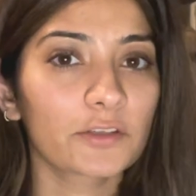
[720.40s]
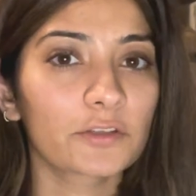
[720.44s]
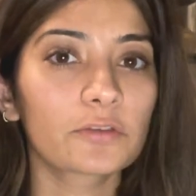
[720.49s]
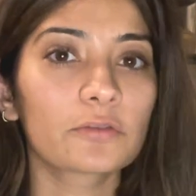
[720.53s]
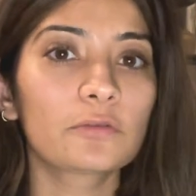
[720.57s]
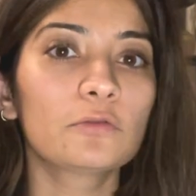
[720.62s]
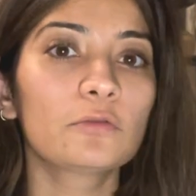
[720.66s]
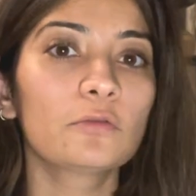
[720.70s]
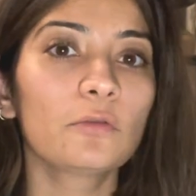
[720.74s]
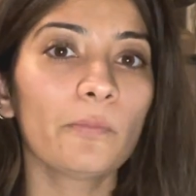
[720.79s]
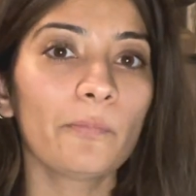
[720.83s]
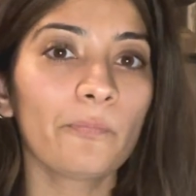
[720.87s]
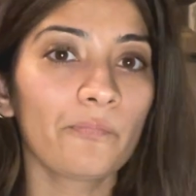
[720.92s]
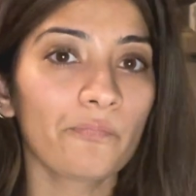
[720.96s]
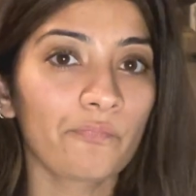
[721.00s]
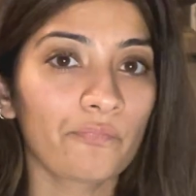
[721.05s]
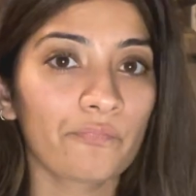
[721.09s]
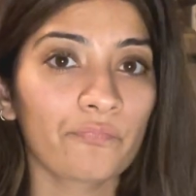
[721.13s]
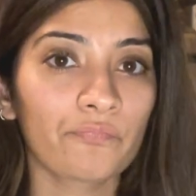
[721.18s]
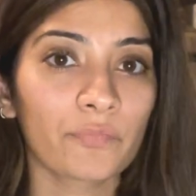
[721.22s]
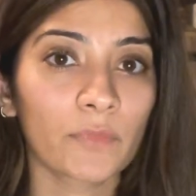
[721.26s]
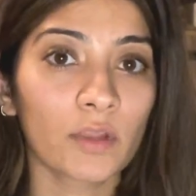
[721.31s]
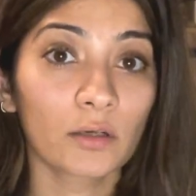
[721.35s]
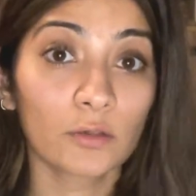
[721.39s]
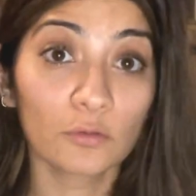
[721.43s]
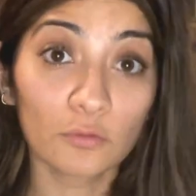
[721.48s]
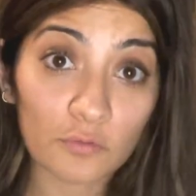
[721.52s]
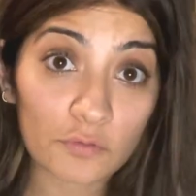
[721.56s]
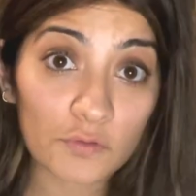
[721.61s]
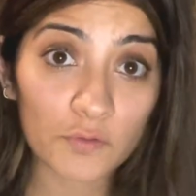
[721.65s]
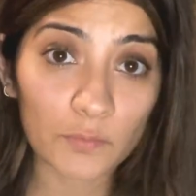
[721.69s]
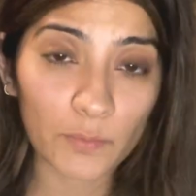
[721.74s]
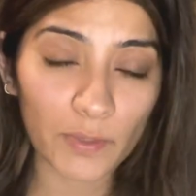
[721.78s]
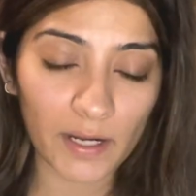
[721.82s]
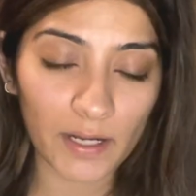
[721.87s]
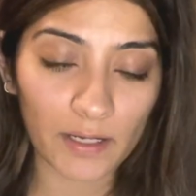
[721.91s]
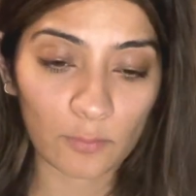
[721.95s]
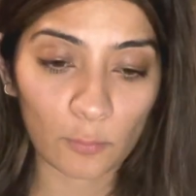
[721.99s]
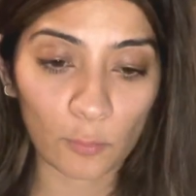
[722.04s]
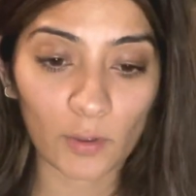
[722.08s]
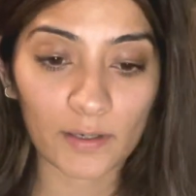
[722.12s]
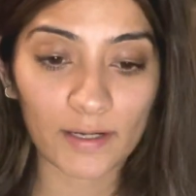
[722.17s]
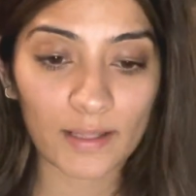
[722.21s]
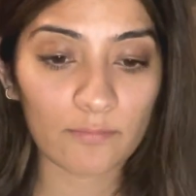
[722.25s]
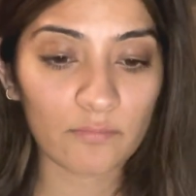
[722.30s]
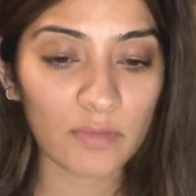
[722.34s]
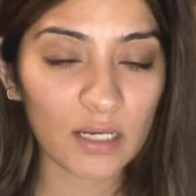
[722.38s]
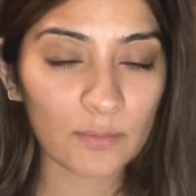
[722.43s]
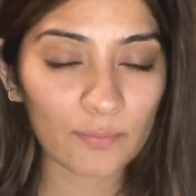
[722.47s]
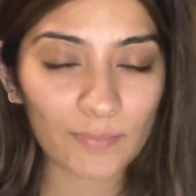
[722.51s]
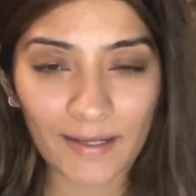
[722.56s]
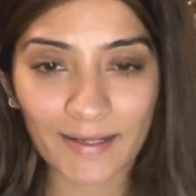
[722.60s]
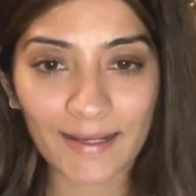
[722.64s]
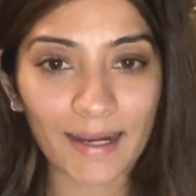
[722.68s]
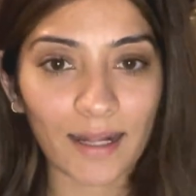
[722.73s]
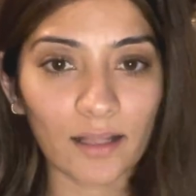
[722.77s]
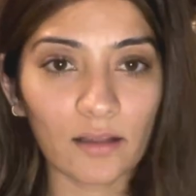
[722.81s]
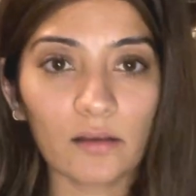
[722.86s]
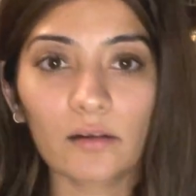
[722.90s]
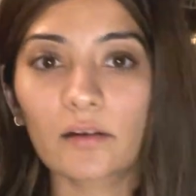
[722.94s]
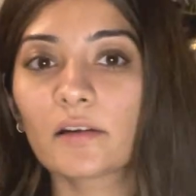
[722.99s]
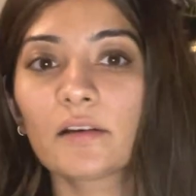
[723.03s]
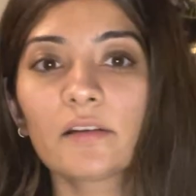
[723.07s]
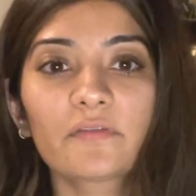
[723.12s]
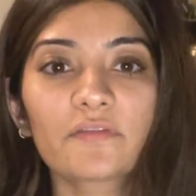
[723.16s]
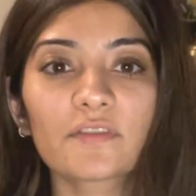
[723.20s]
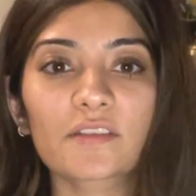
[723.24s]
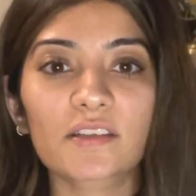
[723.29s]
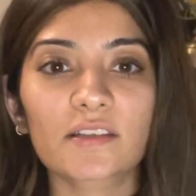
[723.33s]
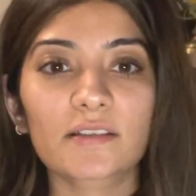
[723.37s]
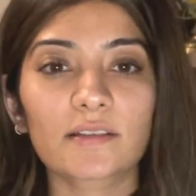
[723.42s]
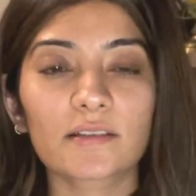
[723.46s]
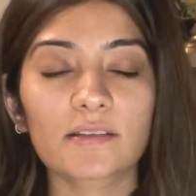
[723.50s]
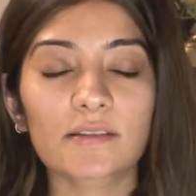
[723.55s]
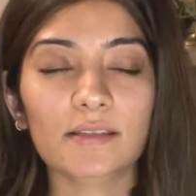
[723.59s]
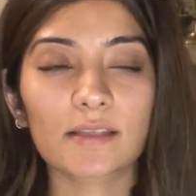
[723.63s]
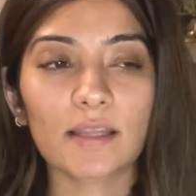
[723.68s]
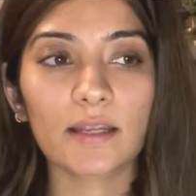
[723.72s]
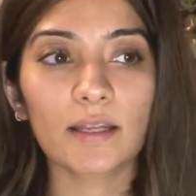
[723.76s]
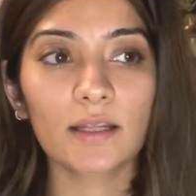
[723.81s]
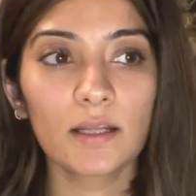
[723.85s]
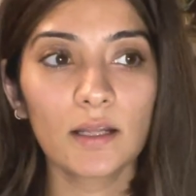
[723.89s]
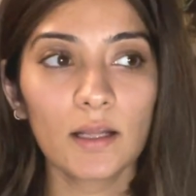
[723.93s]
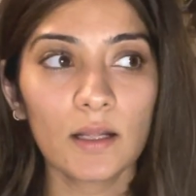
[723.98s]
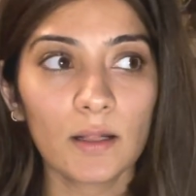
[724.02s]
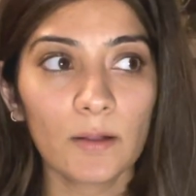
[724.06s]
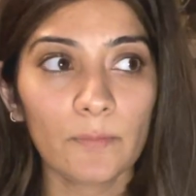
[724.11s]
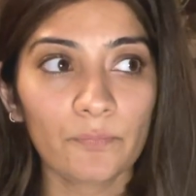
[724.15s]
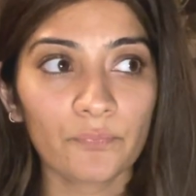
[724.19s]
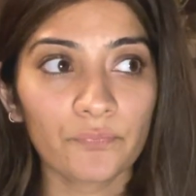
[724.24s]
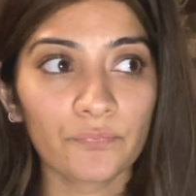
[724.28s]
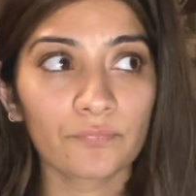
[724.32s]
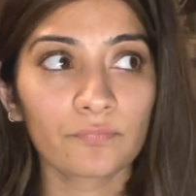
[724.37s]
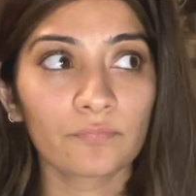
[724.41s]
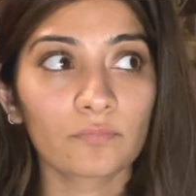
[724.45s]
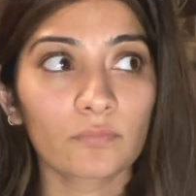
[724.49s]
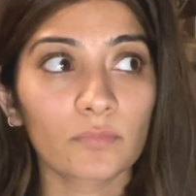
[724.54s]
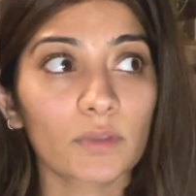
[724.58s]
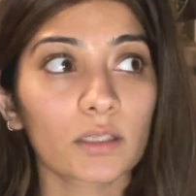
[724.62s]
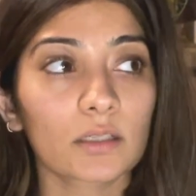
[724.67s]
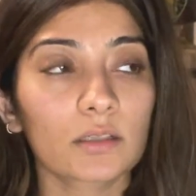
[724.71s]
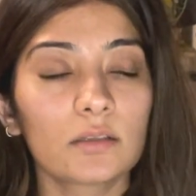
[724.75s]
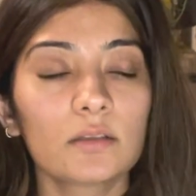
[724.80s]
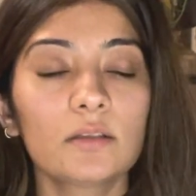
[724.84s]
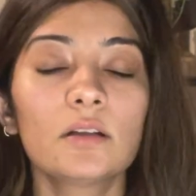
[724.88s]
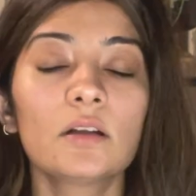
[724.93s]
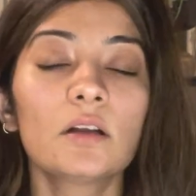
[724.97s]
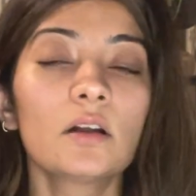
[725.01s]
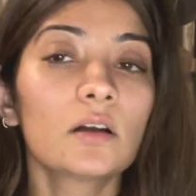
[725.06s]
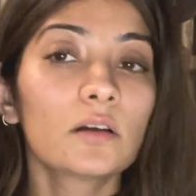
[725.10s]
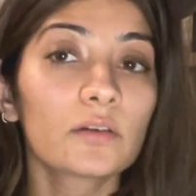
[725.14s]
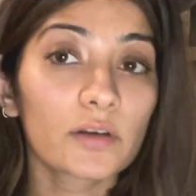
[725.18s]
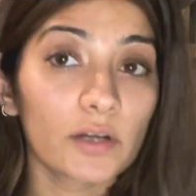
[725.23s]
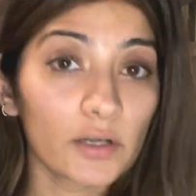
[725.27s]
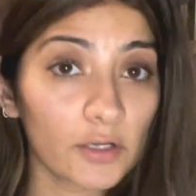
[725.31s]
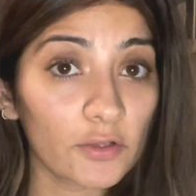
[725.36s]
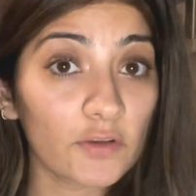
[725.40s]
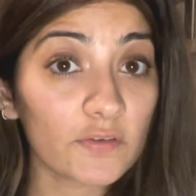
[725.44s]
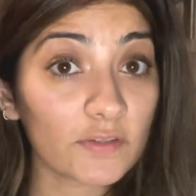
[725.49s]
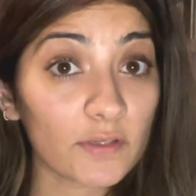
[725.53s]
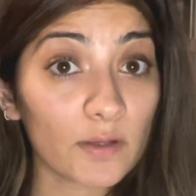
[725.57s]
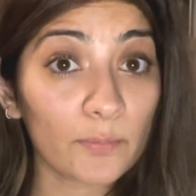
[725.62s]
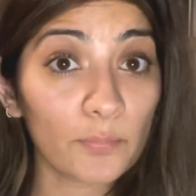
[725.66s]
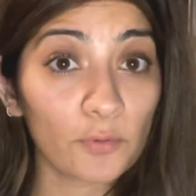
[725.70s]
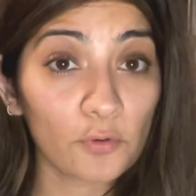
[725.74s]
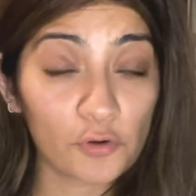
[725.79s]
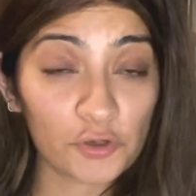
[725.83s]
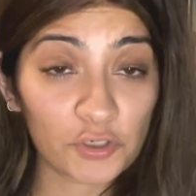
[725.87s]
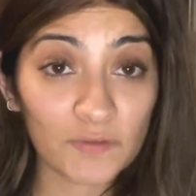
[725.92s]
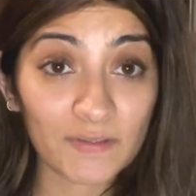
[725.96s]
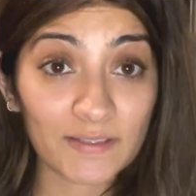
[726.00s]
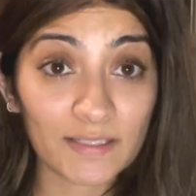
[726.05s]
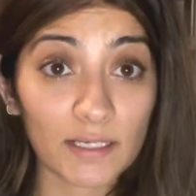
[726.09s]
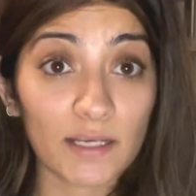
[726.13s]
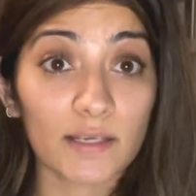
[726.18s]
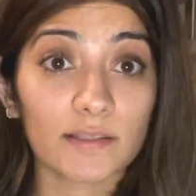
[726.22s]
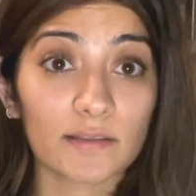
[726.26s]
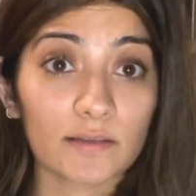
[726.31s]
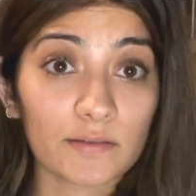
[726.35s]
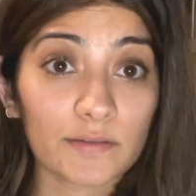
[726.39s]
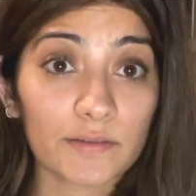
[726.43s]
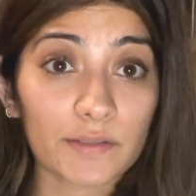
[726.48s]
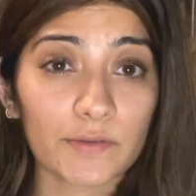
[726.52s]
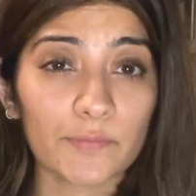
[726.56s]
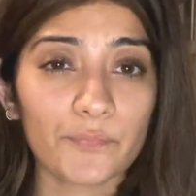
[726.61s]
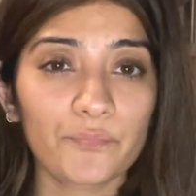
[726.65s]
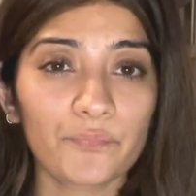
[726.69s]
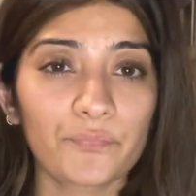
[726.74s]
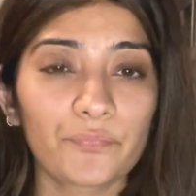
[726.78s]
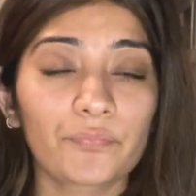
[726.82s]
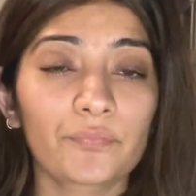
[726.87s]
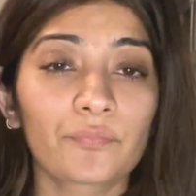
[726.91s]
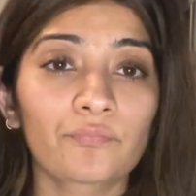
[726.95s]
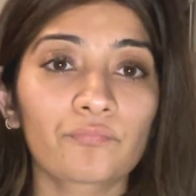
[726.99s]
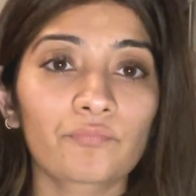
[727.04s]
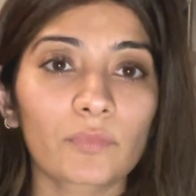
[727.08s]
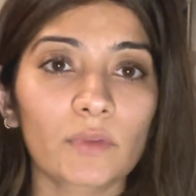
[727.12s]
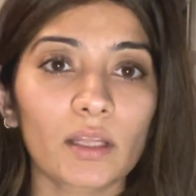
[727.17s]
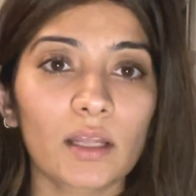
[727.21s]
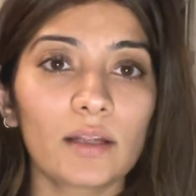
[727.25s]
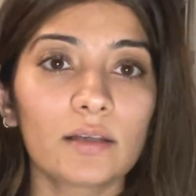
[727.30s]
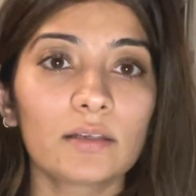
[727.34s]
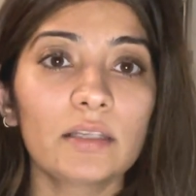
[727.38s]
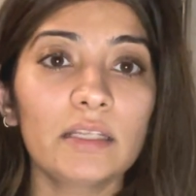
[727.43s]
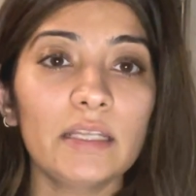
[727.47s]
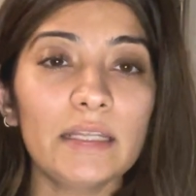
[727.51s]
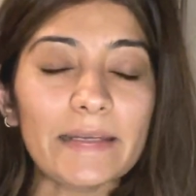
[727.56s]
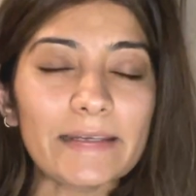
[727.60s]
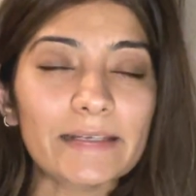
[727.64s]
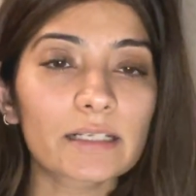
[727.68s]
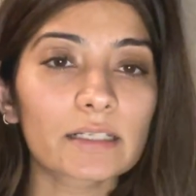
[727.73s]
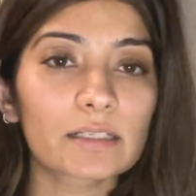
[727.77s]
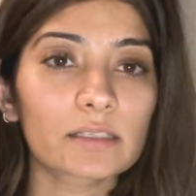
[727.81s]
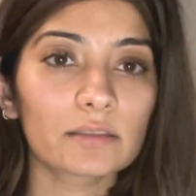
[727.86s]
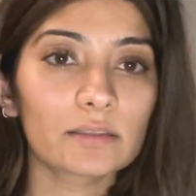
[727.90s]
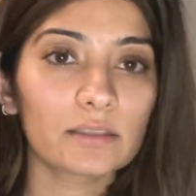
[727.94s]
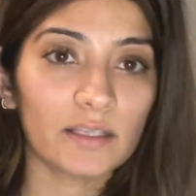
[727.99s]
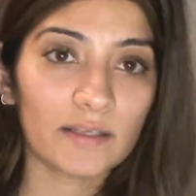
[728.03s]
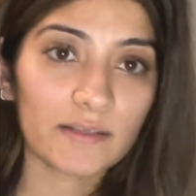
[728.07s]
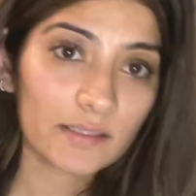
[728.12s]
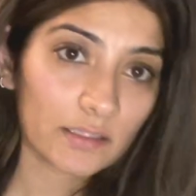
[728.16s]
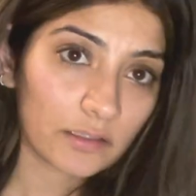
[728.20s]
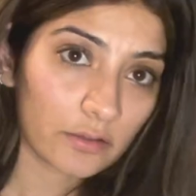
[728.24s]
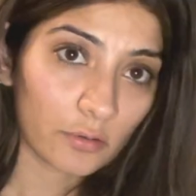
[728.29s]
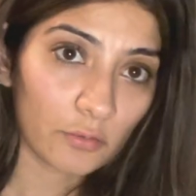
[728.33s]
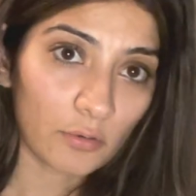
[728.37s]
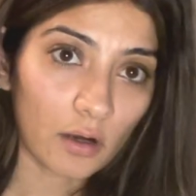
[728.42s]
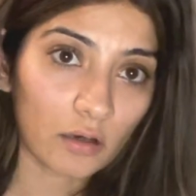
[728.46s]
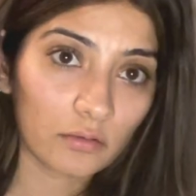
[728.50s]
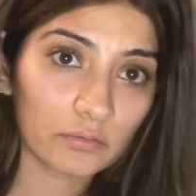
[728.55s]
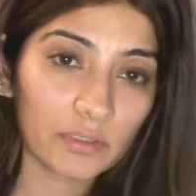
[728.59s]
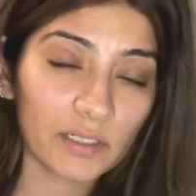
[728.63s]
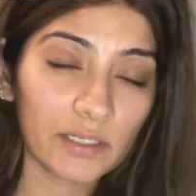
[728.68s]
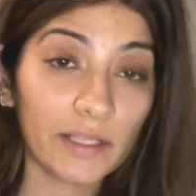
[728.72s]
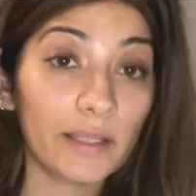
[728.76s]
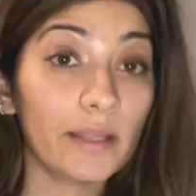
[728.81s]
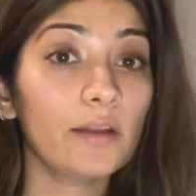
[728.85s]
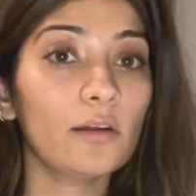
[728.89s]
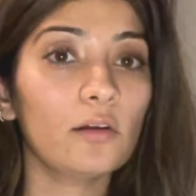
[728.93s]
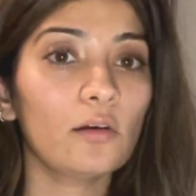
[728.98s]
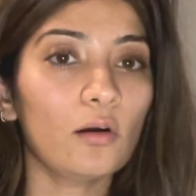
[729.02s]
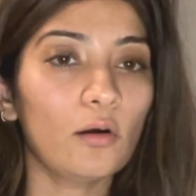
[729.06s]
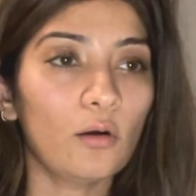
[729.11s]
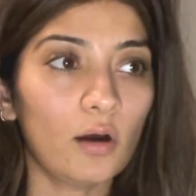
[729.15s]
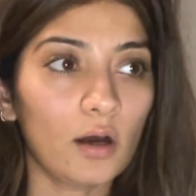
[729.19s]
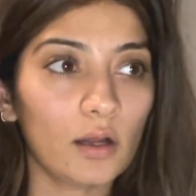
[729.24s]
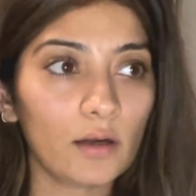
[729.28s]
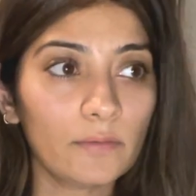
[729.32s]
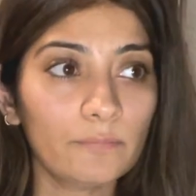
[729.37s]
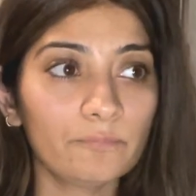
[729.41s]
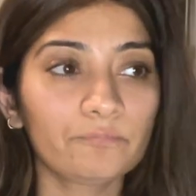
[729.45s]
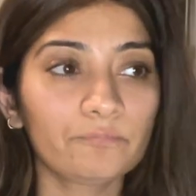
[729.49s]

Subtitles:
to lose weight. What I mean by calorie deficit is like reduce your portion sizes and eat less throughout the day, or